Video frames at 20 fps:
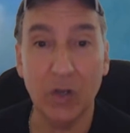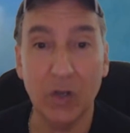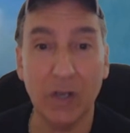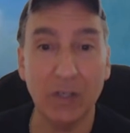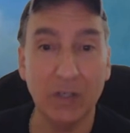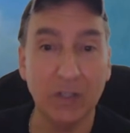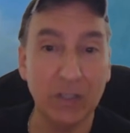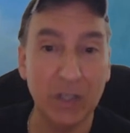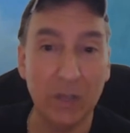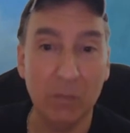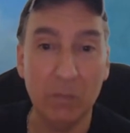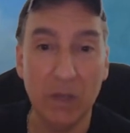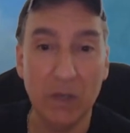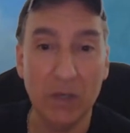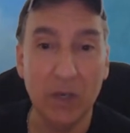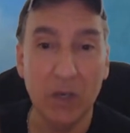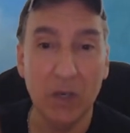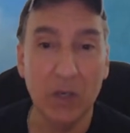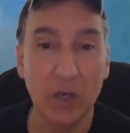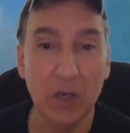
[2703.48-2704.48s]
going to see me
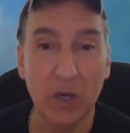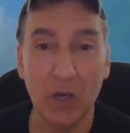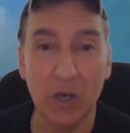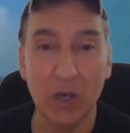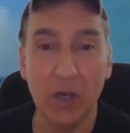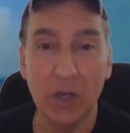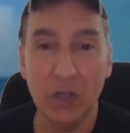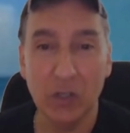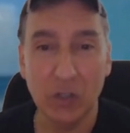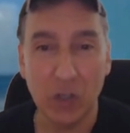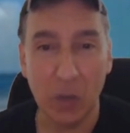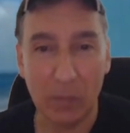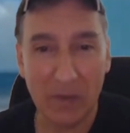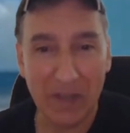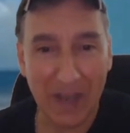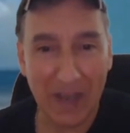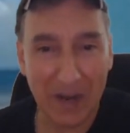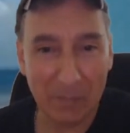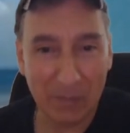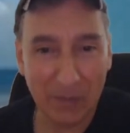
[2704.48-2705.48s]

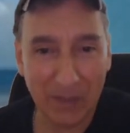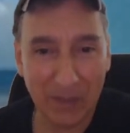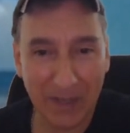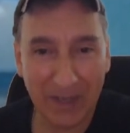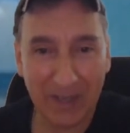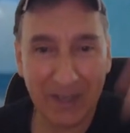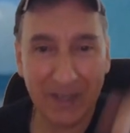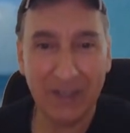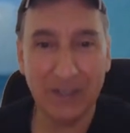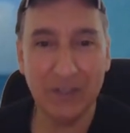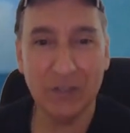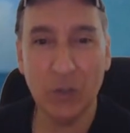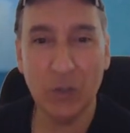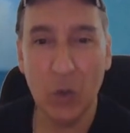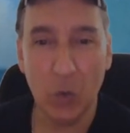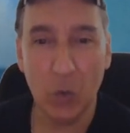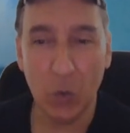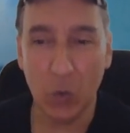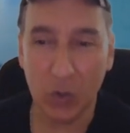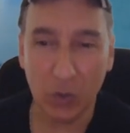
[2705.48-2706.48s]
jumping out of planes
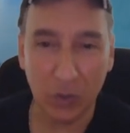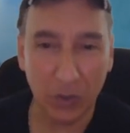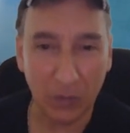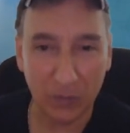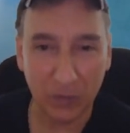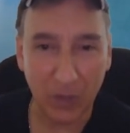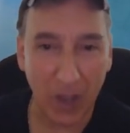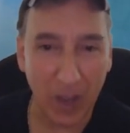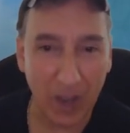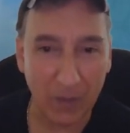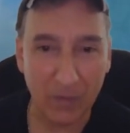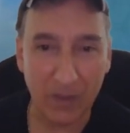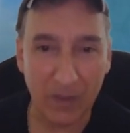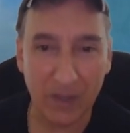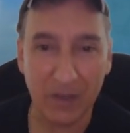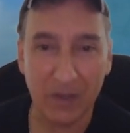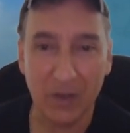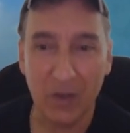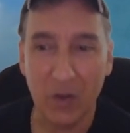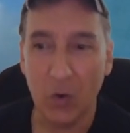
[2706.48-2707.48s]
or cliff
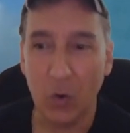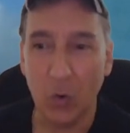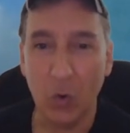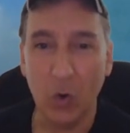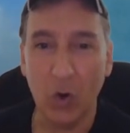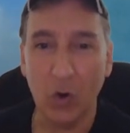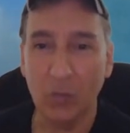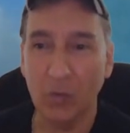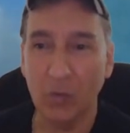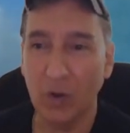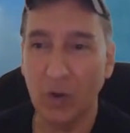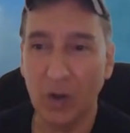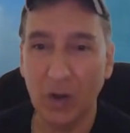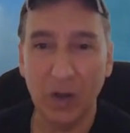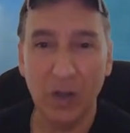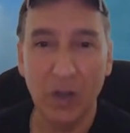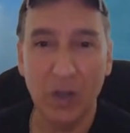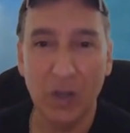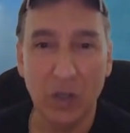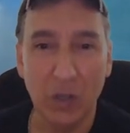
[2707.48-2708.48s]
diving
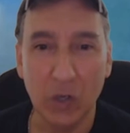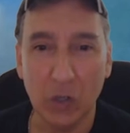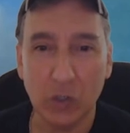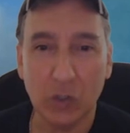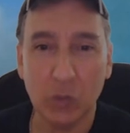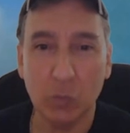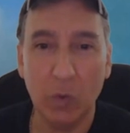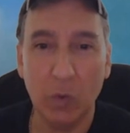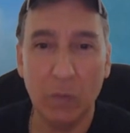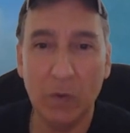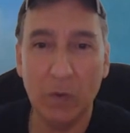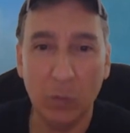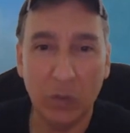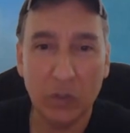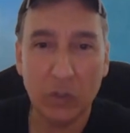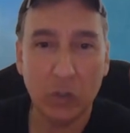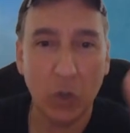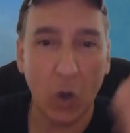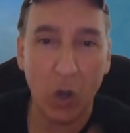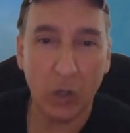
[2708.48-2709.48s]
or swimming with
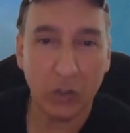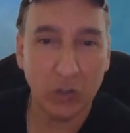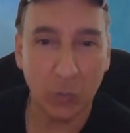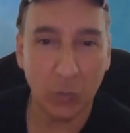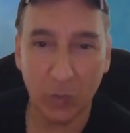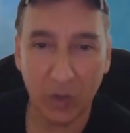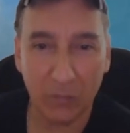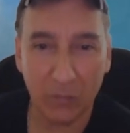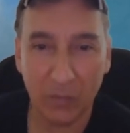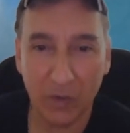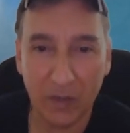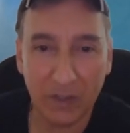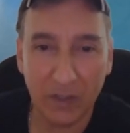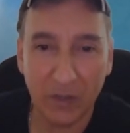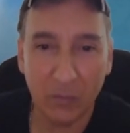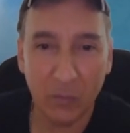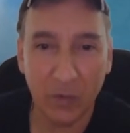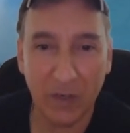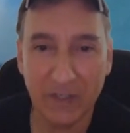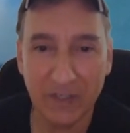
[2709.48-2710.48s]
sharks or whatever,
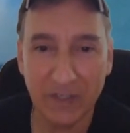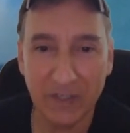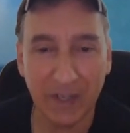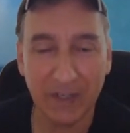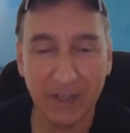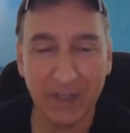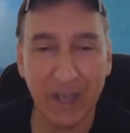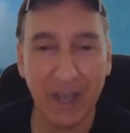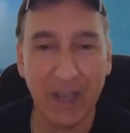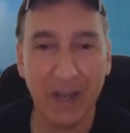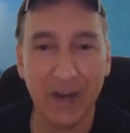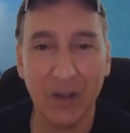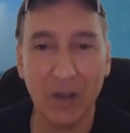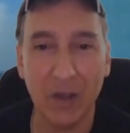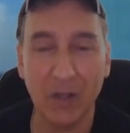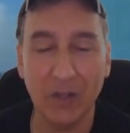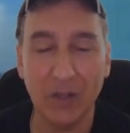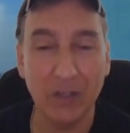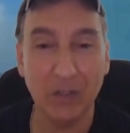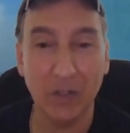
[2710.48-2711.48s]
anything crazy like
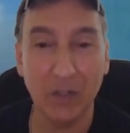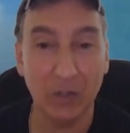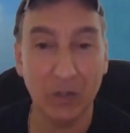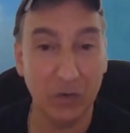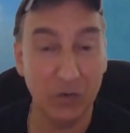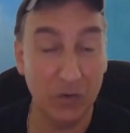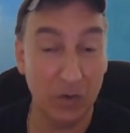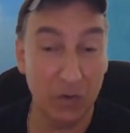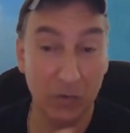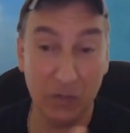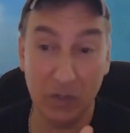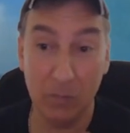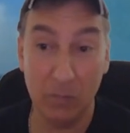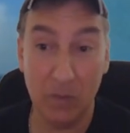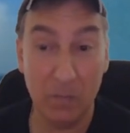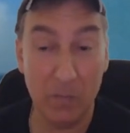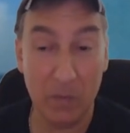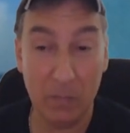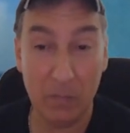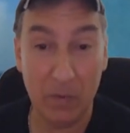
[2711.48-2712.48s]
that. There's nothing. There
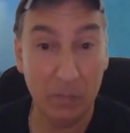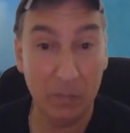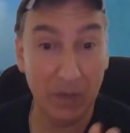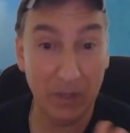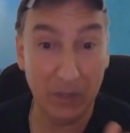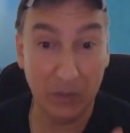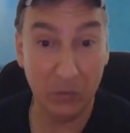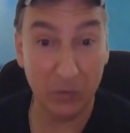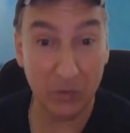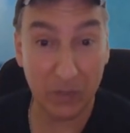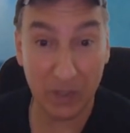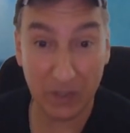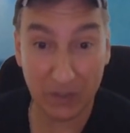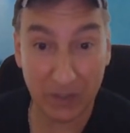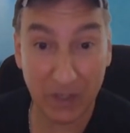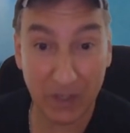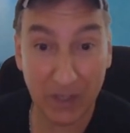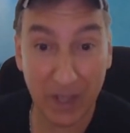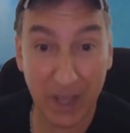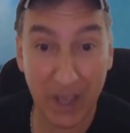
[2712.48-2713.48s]
may be people that do things
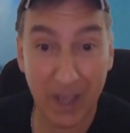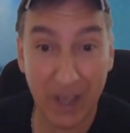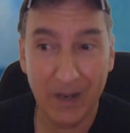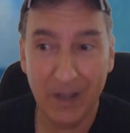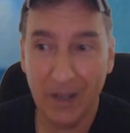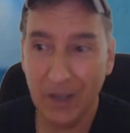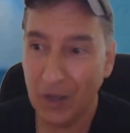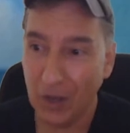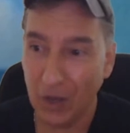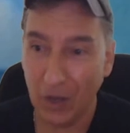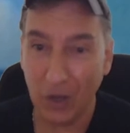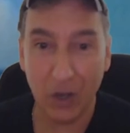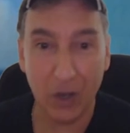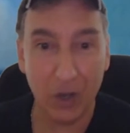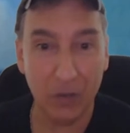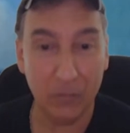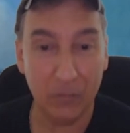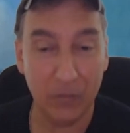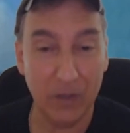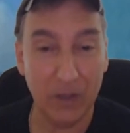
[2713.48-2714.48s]
like that
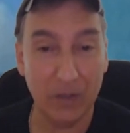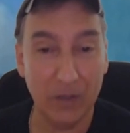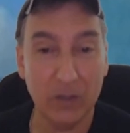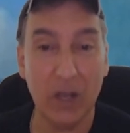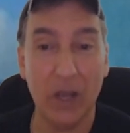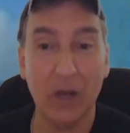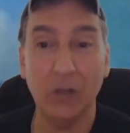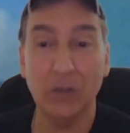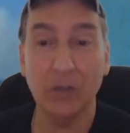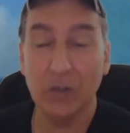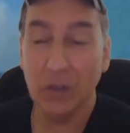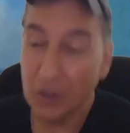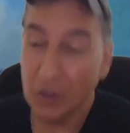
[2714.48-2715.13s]
for their channels.